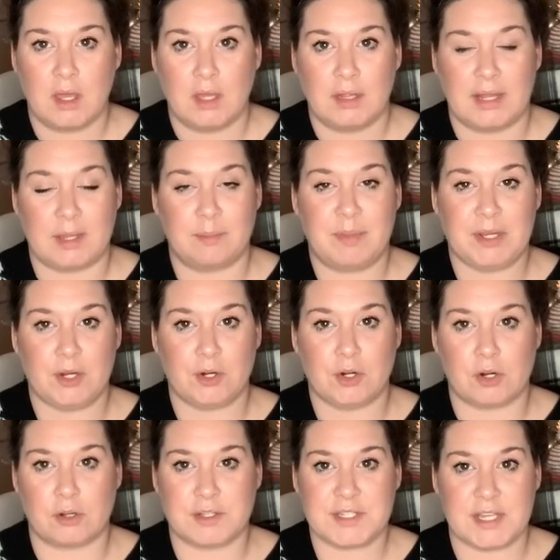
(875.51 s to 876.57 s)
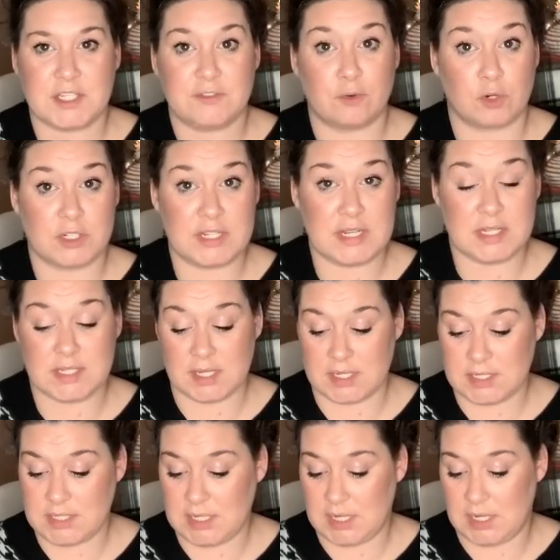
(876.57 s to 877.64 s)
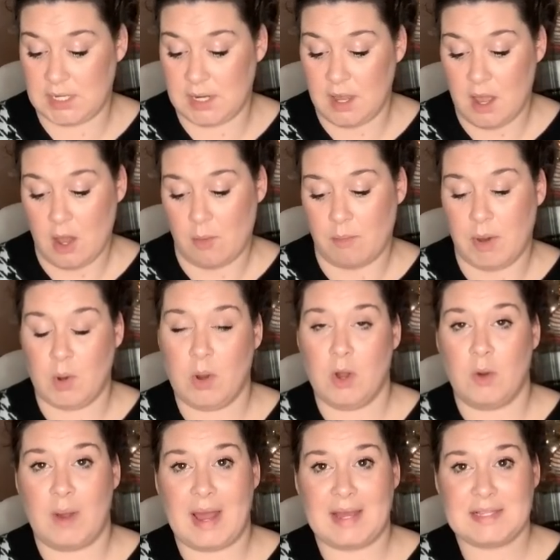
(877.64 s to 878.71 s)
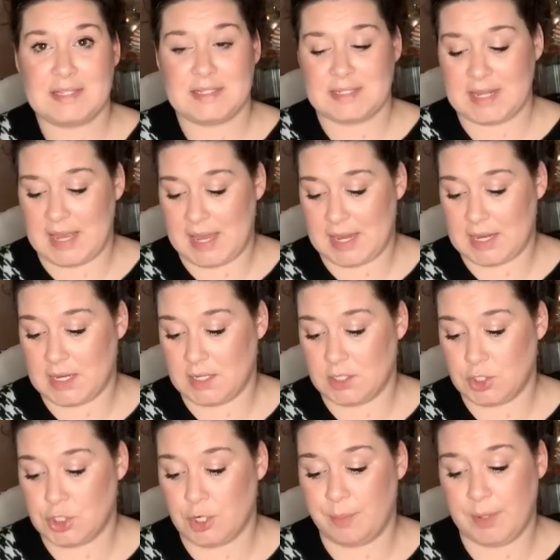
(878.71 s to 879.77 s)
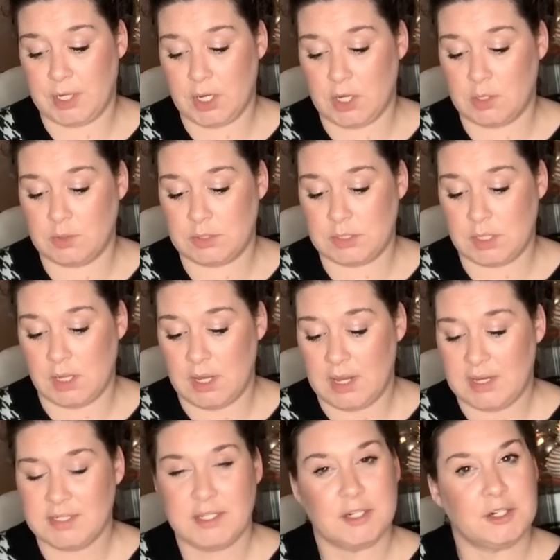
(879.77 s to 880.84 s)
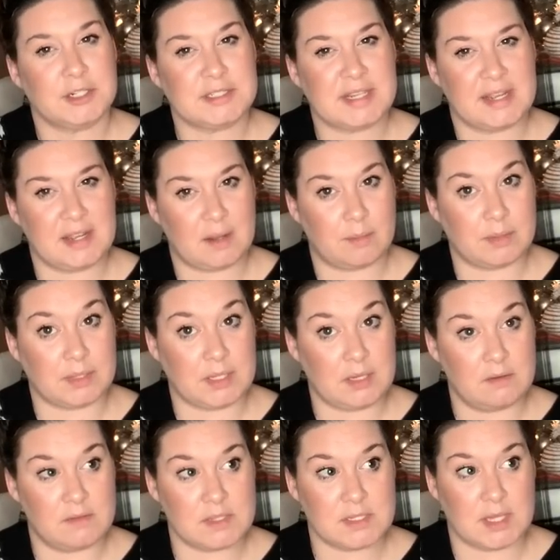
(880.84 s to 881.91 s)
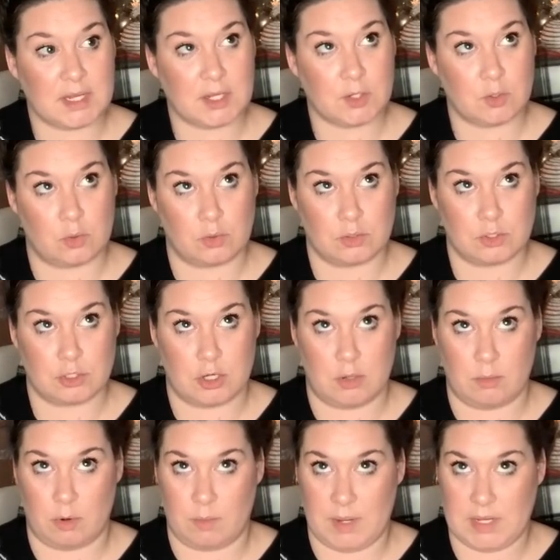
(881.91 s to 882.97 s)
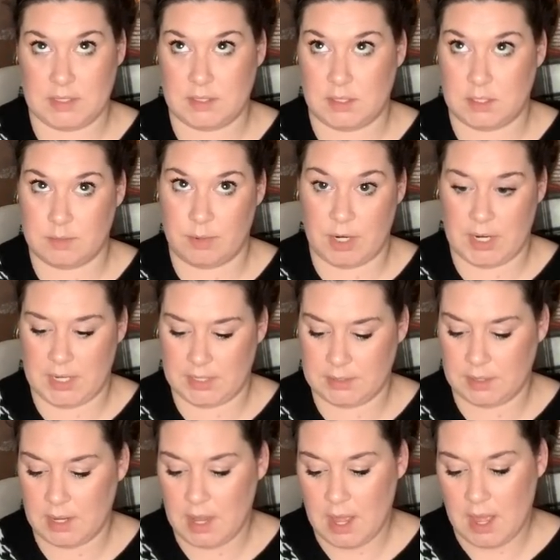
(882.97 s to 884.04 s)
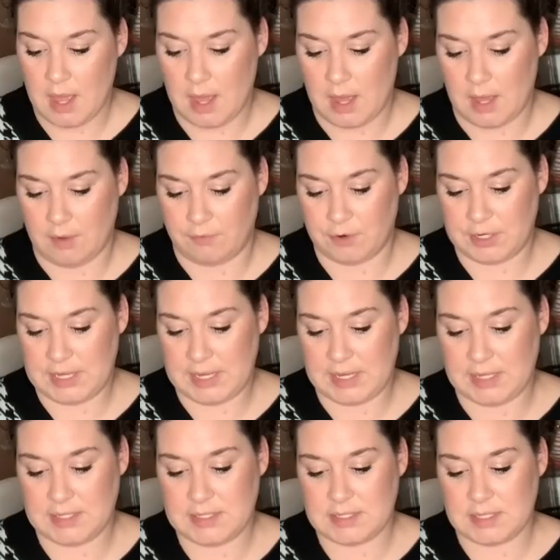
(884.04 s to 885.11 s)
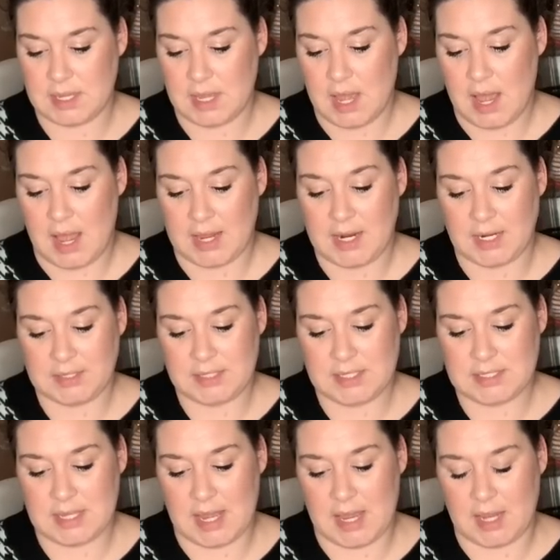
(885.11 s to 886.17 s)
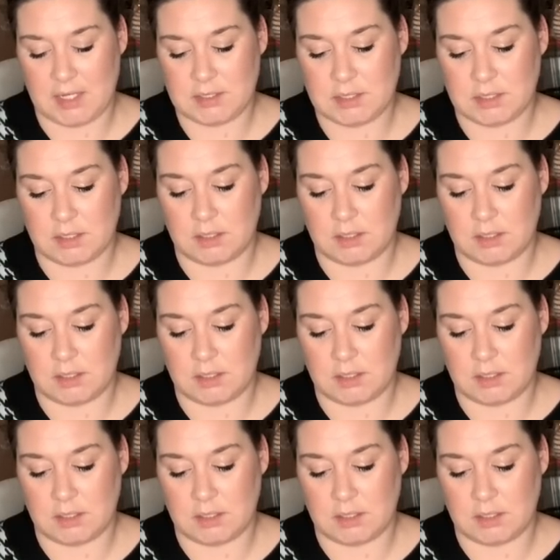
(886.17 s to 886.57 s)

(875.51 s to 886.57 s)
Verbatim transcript: like bigger girl size 14, 16, boho Aztec Sherpa coat. Tucker and Tate, I believe, is like a Nordstrom or Macy's brand uh, for kids. I got this at